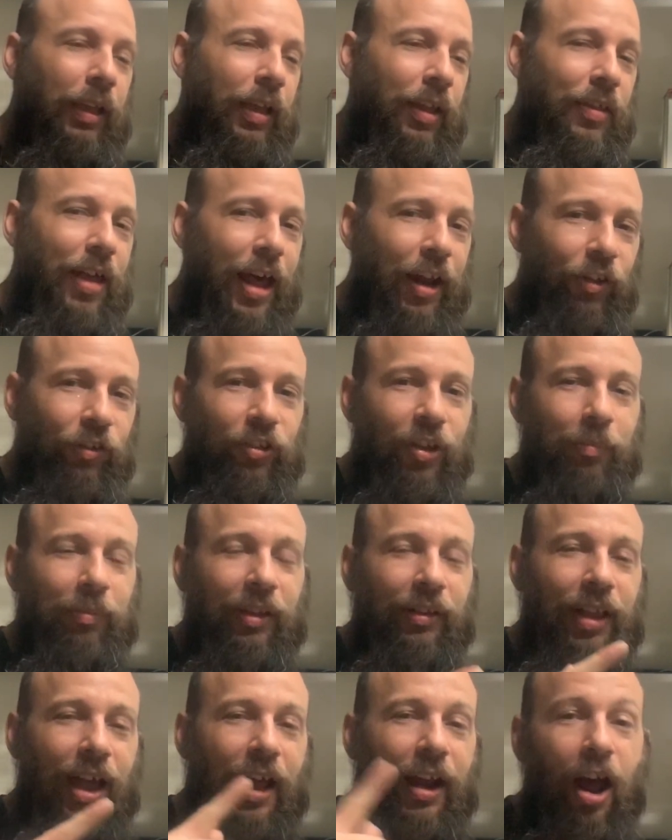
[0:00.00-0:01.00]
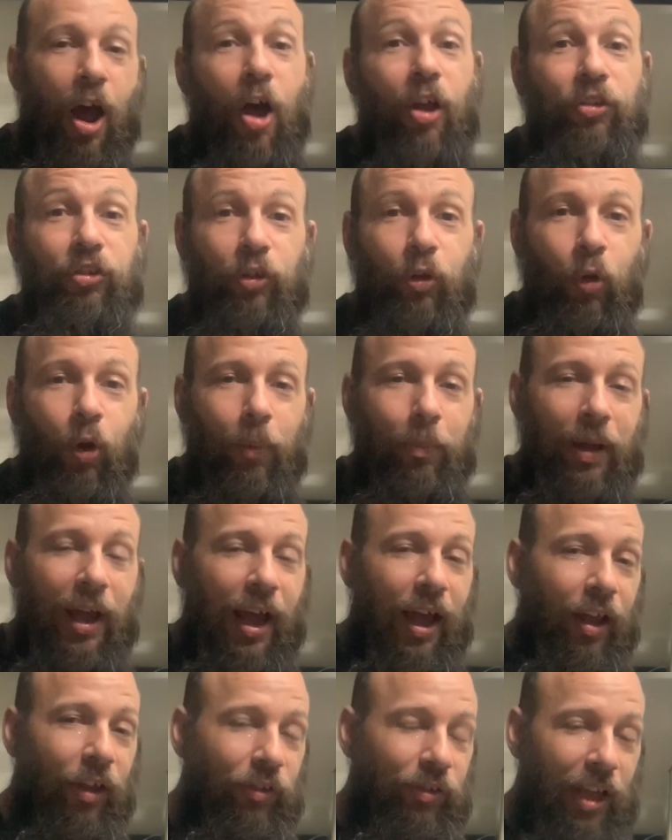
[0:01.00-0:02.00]
That is something that Alsacorp
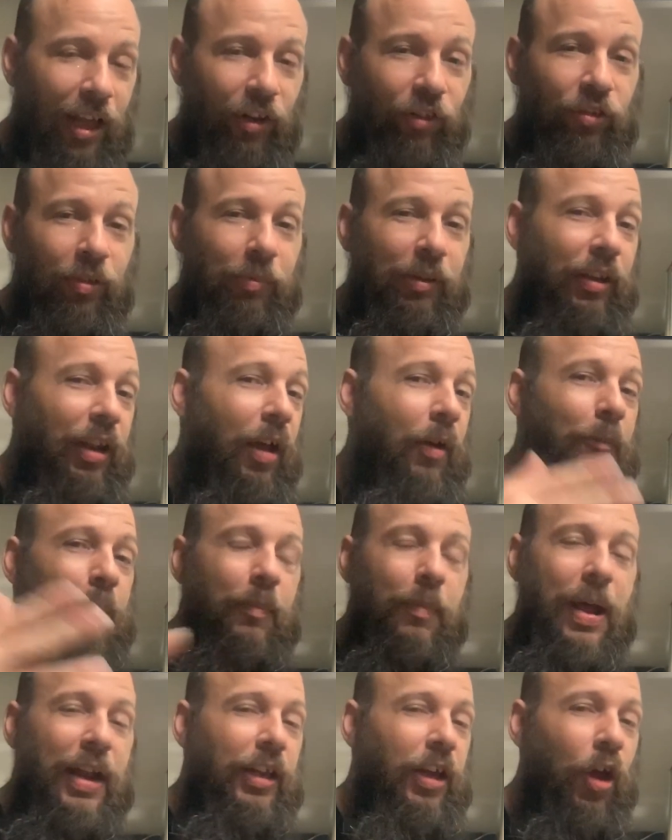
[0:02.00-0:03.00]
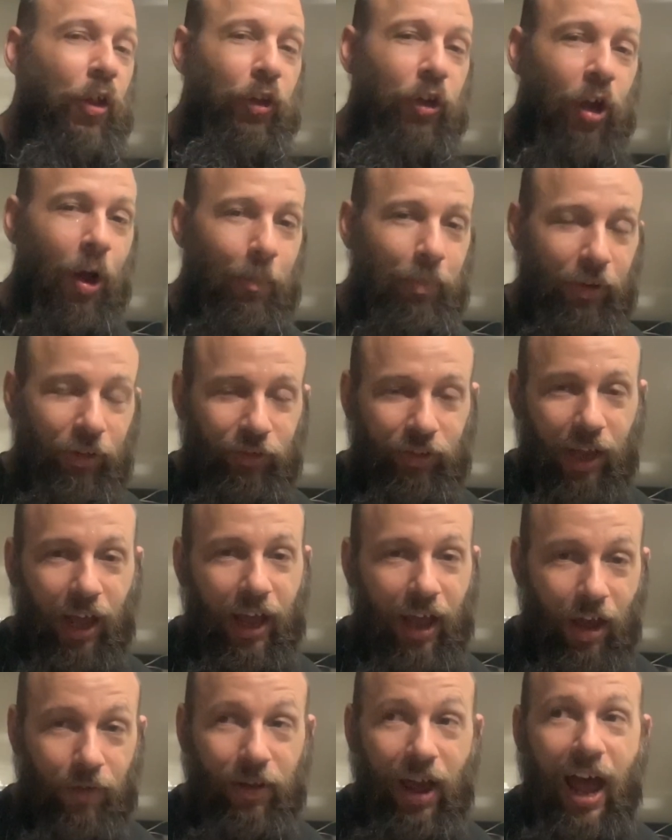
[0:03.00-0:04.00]
has. That is something that many other companies
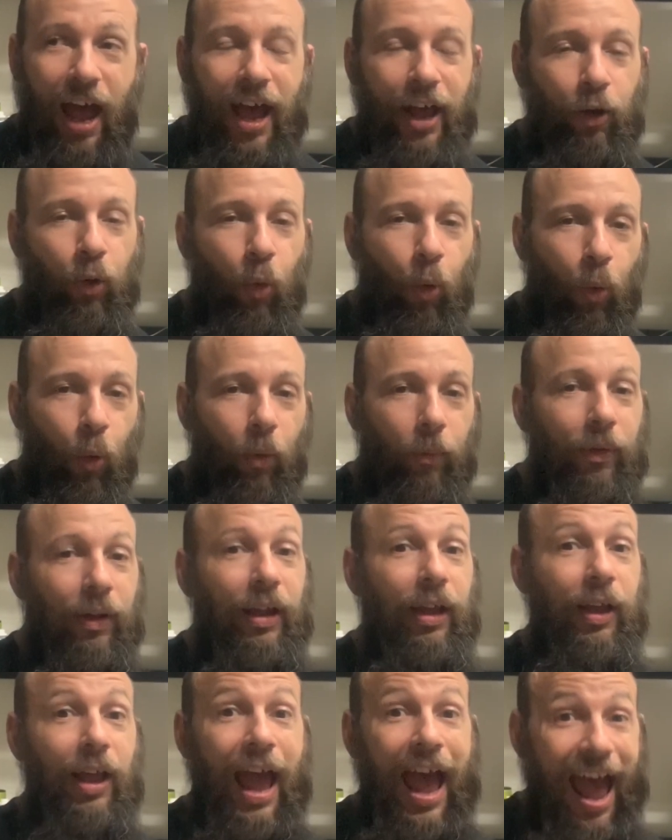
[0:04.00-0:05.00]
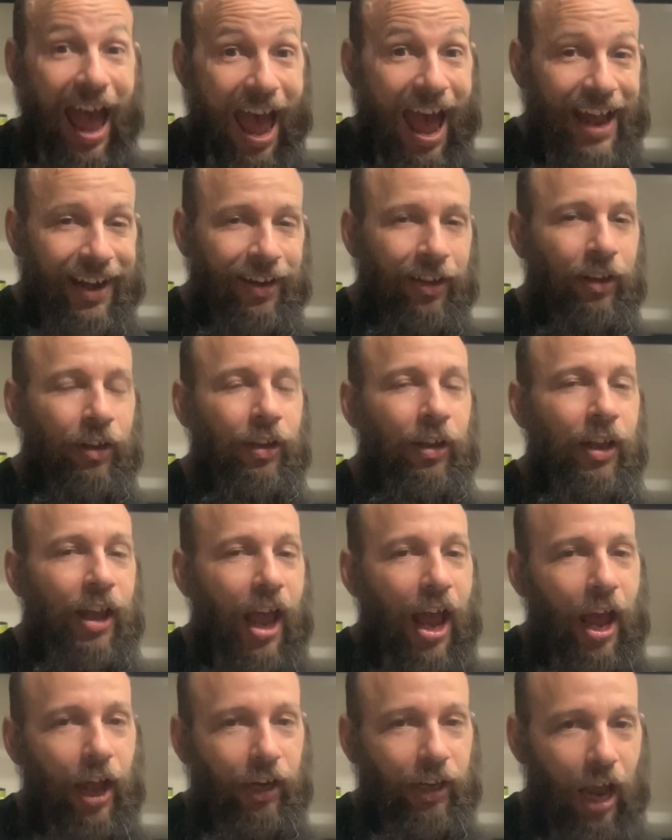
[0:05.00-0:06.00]
have had
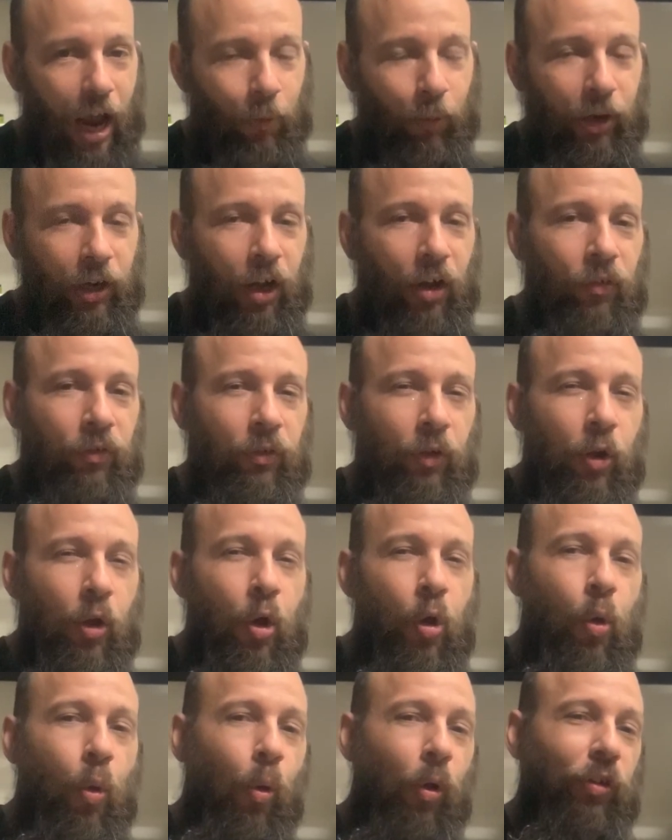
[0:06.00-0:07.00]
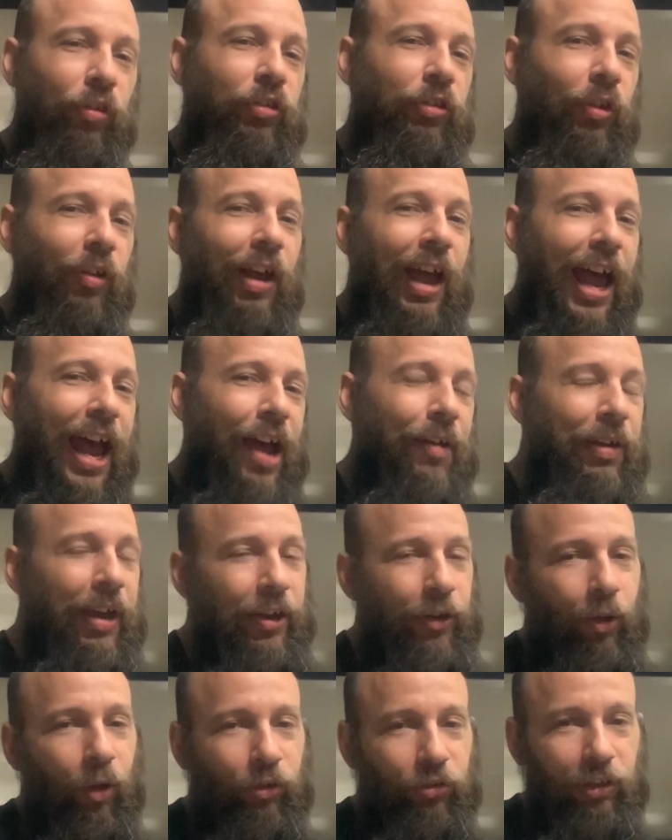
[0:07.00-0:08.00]
and got rid of, or still have and
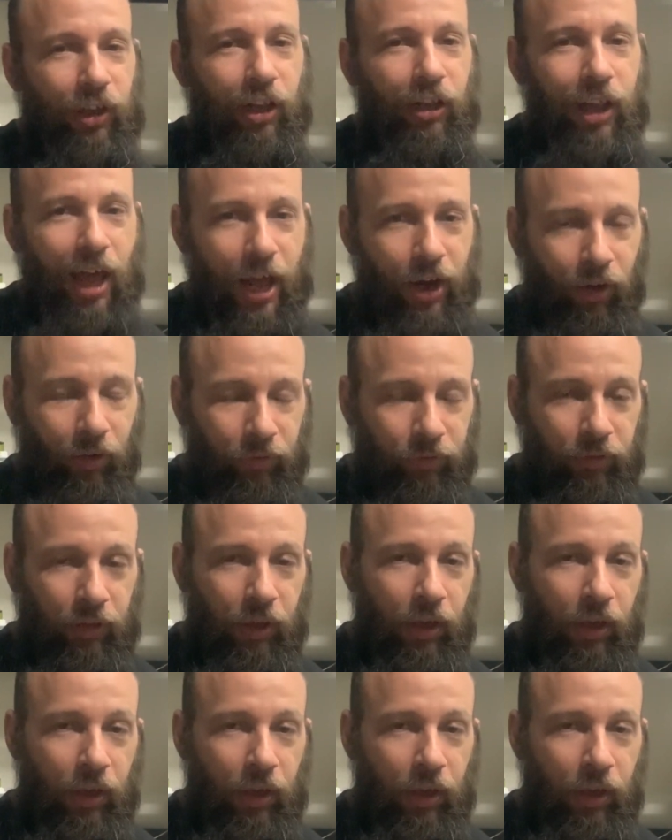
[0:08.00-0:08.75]
don't sell a lot of.